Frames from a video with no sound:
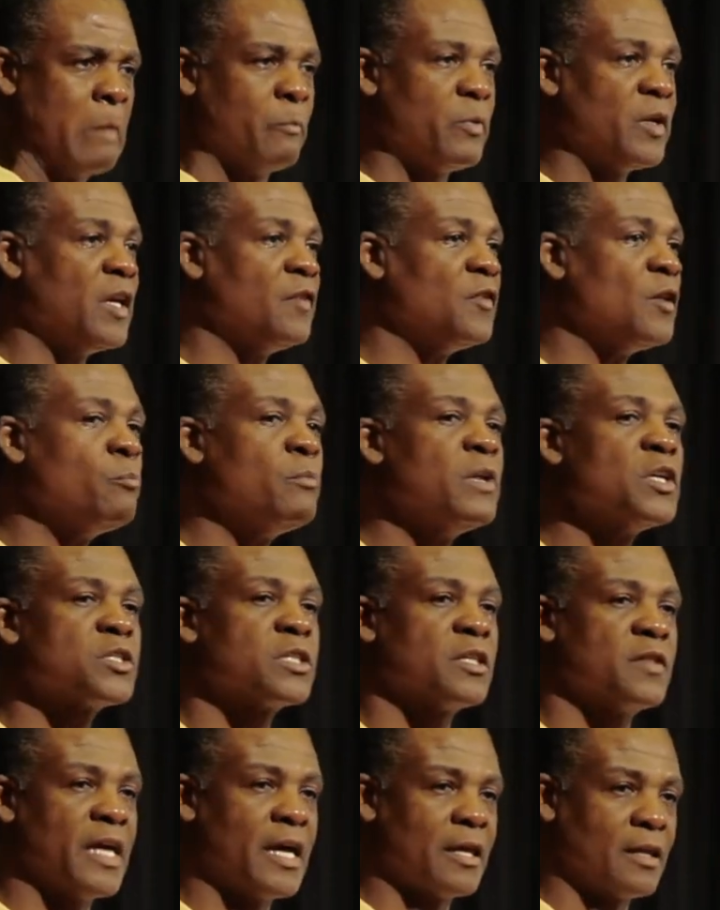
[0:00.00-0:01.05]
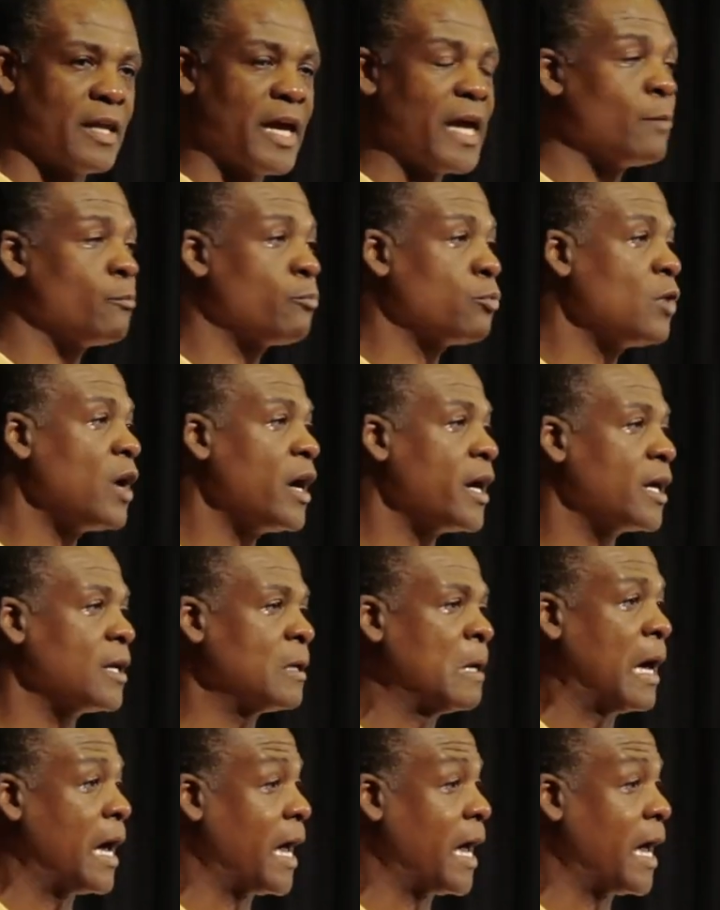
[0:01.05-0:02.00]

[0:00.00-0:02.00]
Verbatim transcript: But in the midst of that, like Brian,